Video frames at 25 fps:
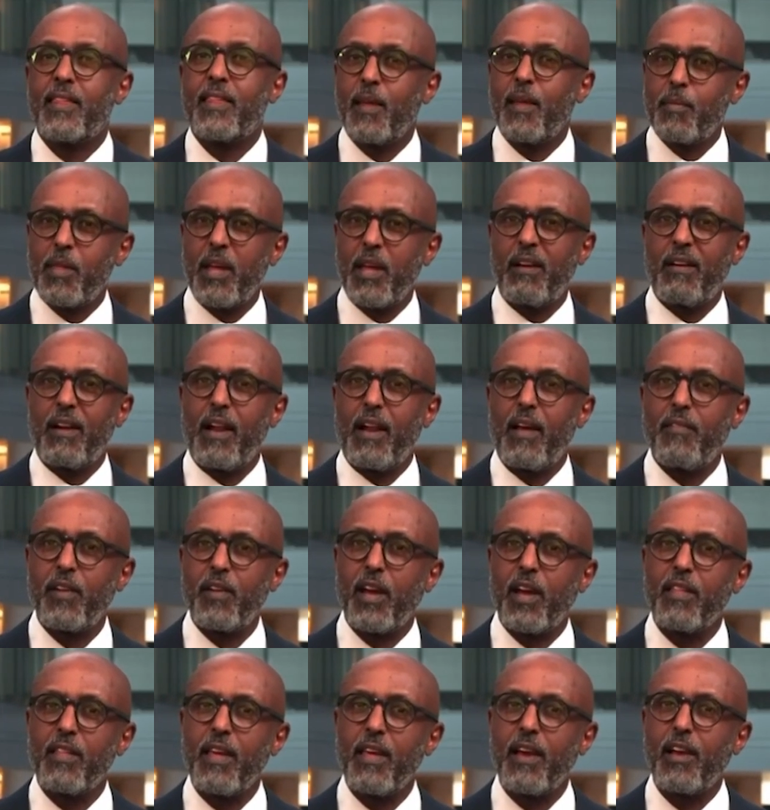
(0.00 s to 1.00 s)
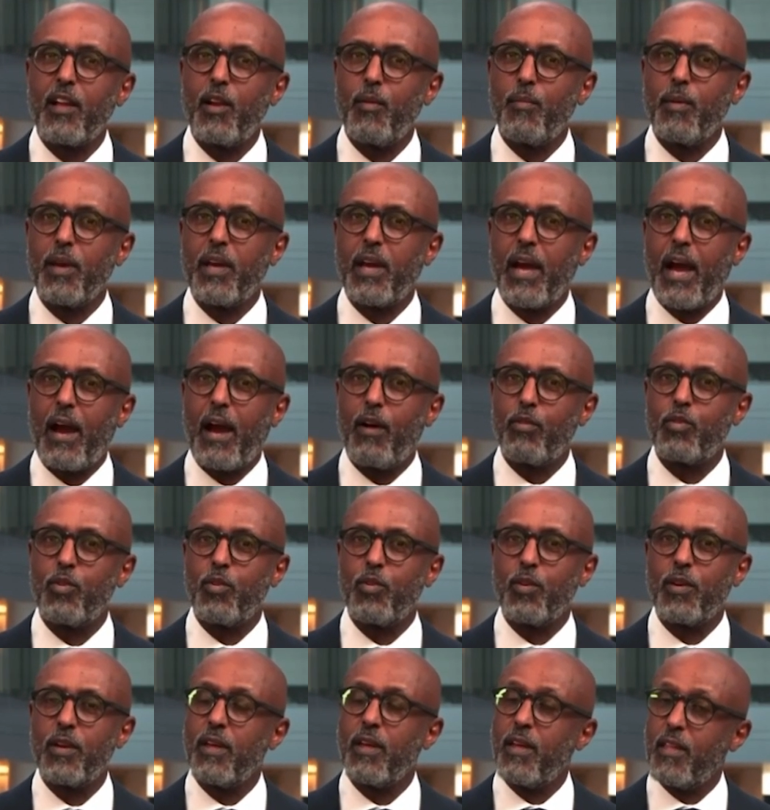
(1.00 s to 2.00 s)
Sub-Saharan Africa's economic
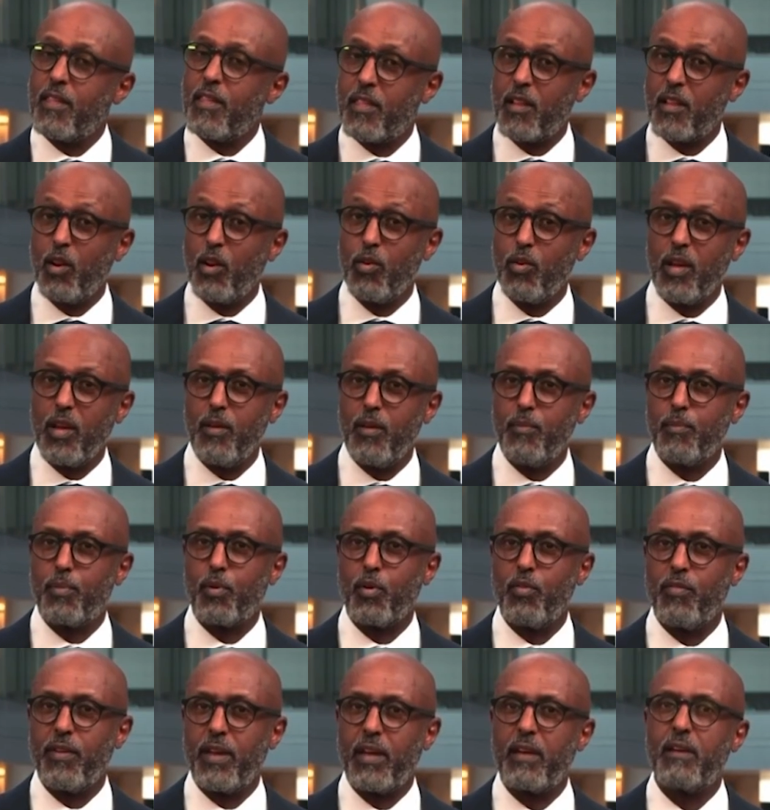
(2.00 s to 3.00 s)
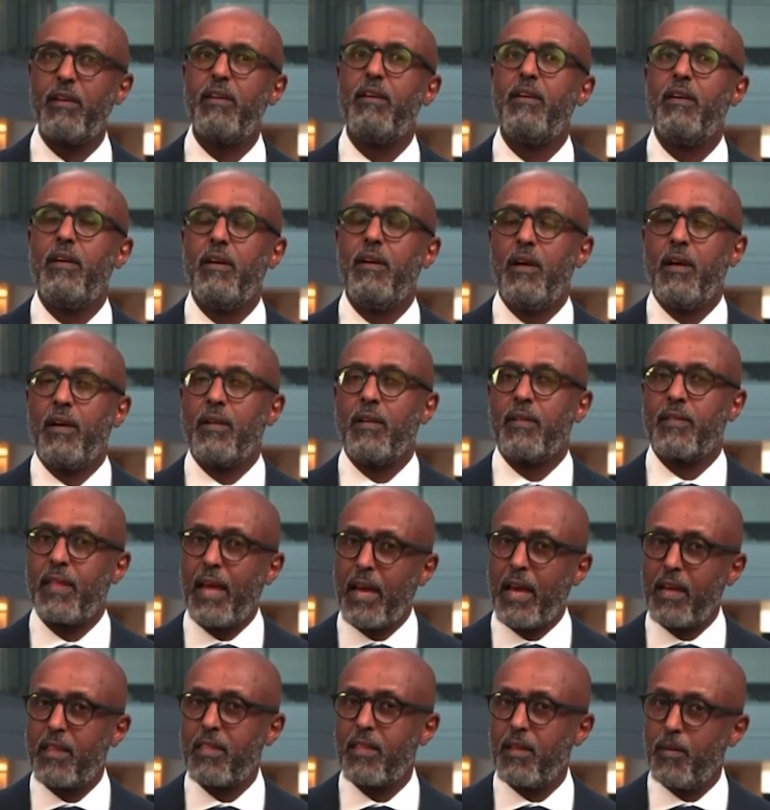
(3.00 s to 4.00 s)
outlook is slowly improving,
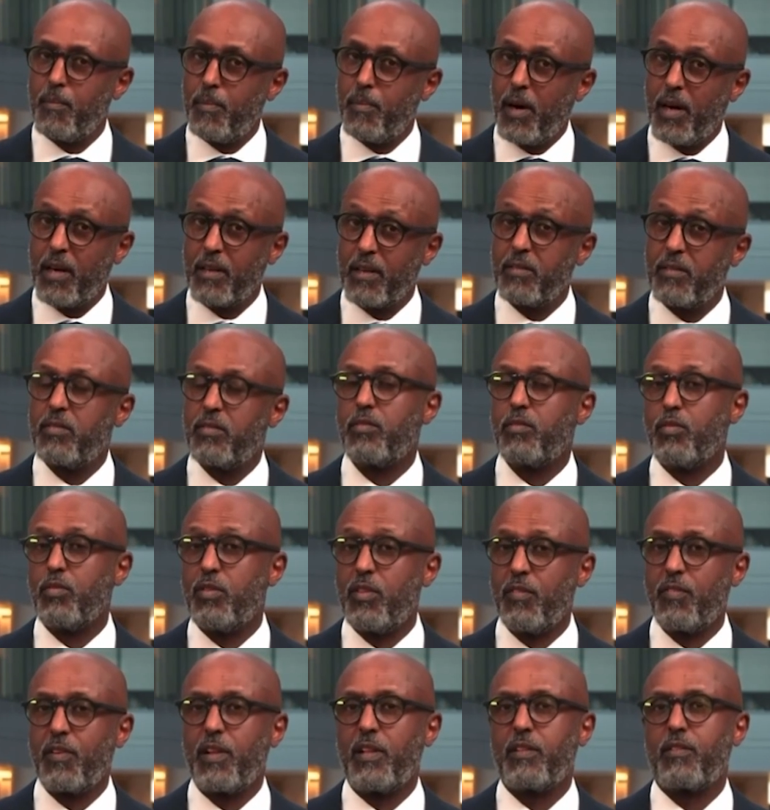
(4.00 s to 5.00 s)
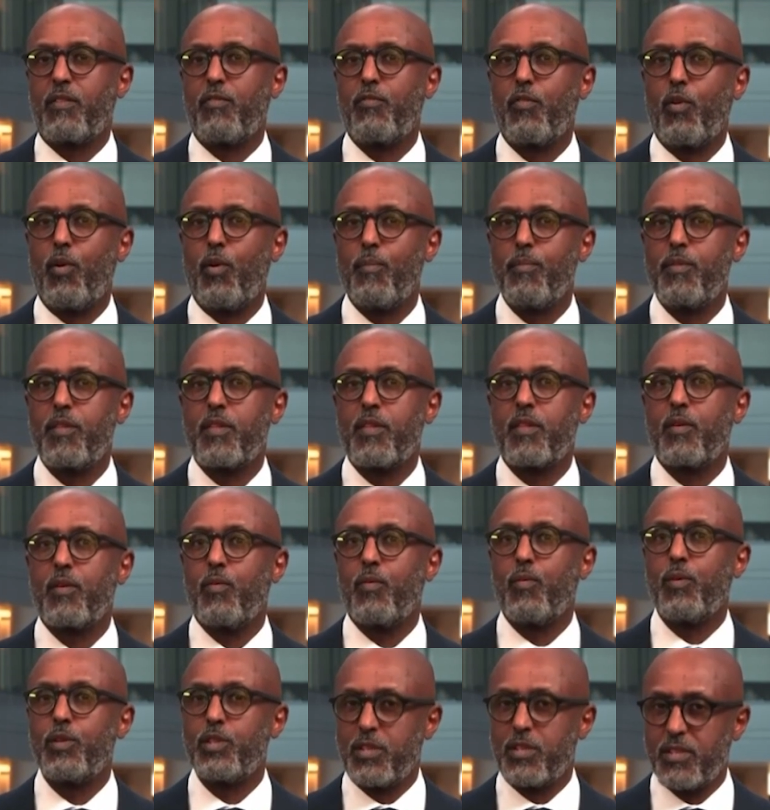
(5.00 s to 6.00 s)
thanks in part to difficult reforms
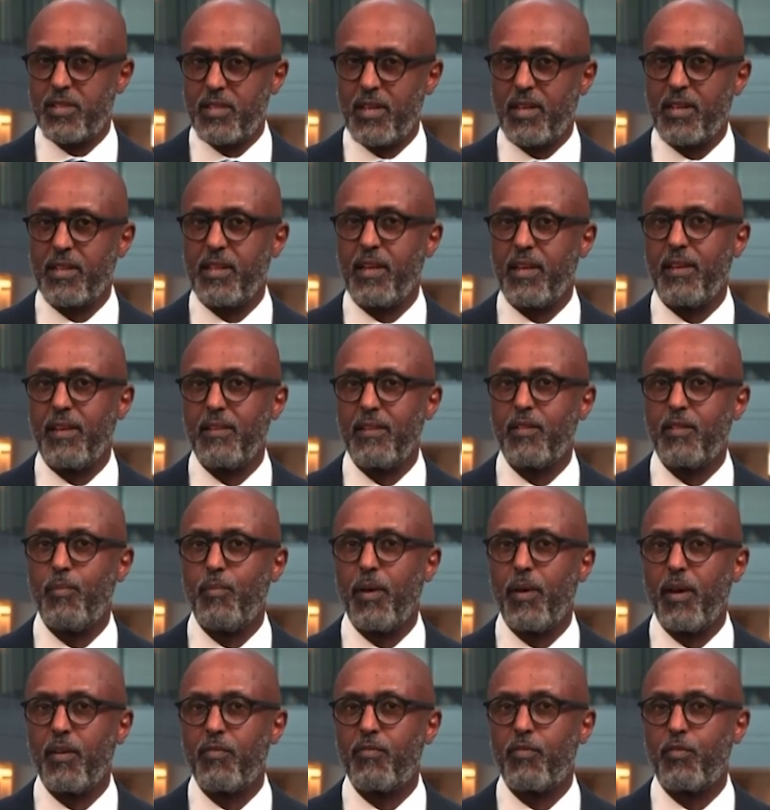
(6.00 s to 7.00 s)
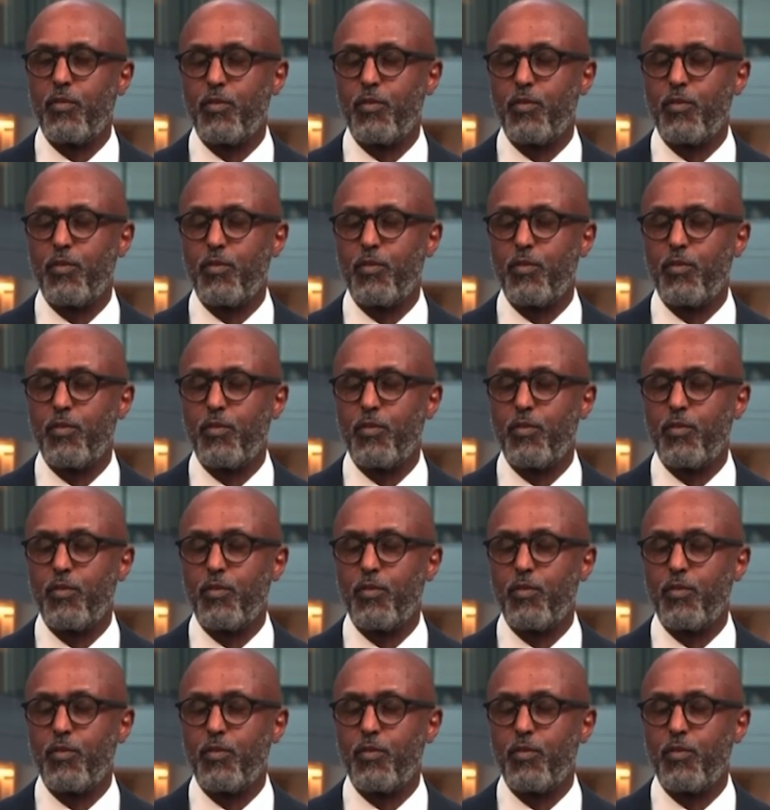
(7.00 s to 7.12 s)
which are starting to bear